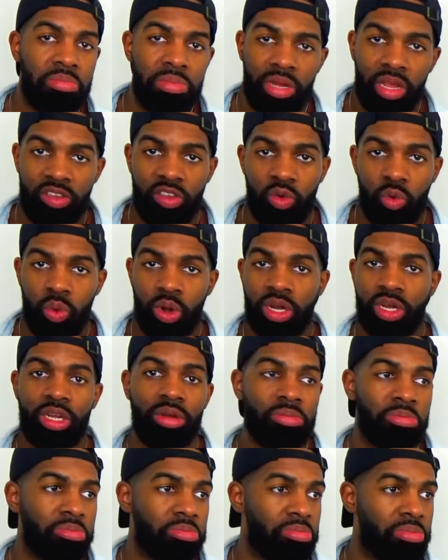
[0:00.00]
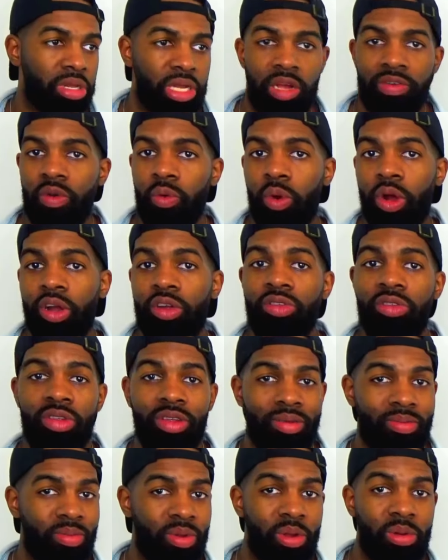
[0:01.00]
Doesn't work, never works,
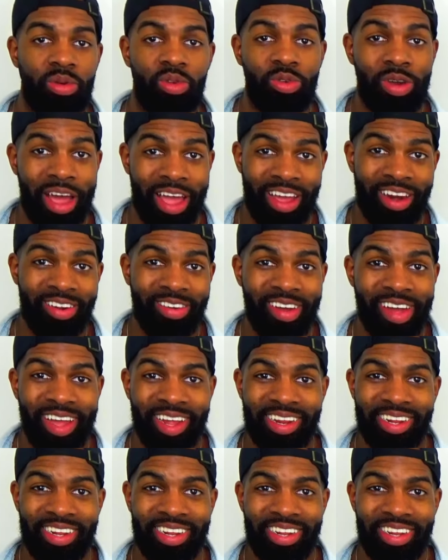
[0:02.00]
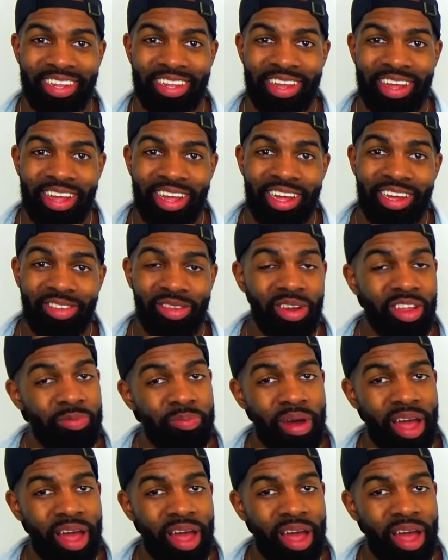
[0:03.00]
don't try it, alright? So let's